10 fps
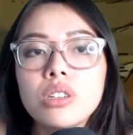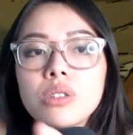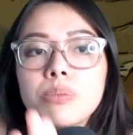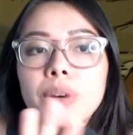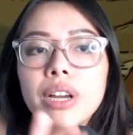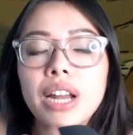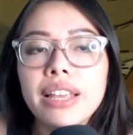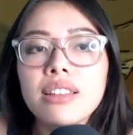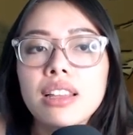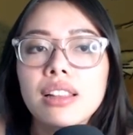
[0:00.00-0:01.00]
but I
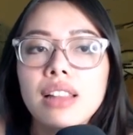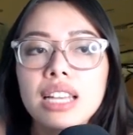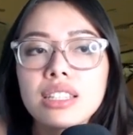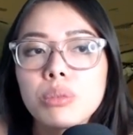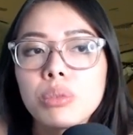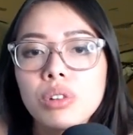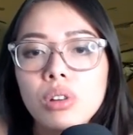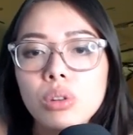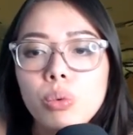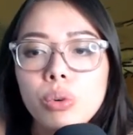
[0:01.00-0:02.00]
guess I lasted with all
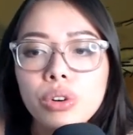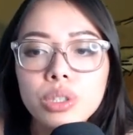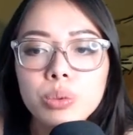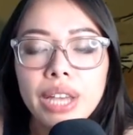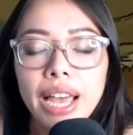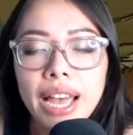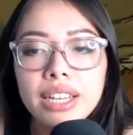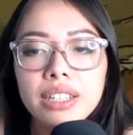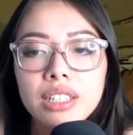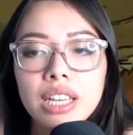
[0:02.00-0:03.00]
the waters we had.
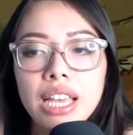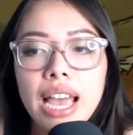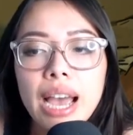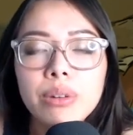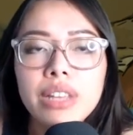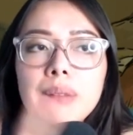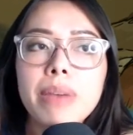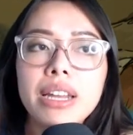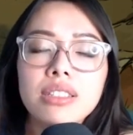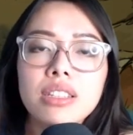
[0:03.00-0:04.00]
I would get
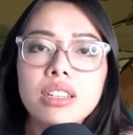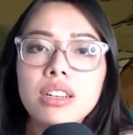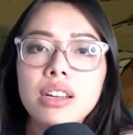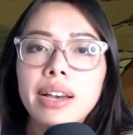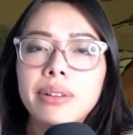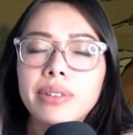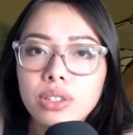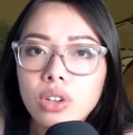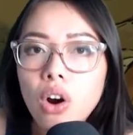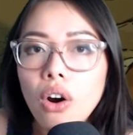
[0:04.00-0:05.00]
medicine, I would get
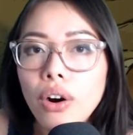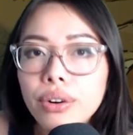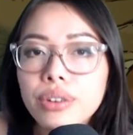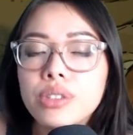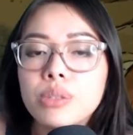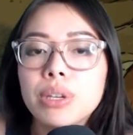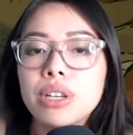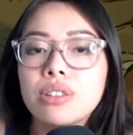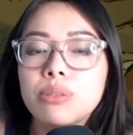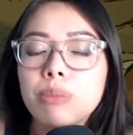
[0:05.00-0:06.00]
cards,
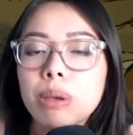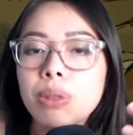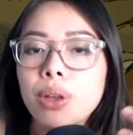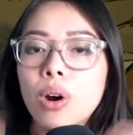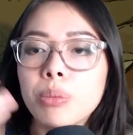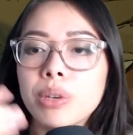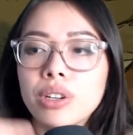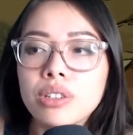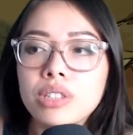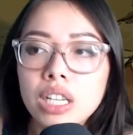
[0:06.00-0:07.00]
because maybe the army could
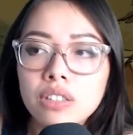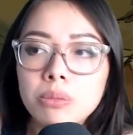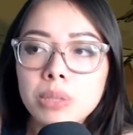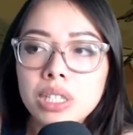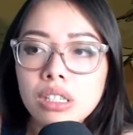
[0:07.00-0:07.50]
have saved me.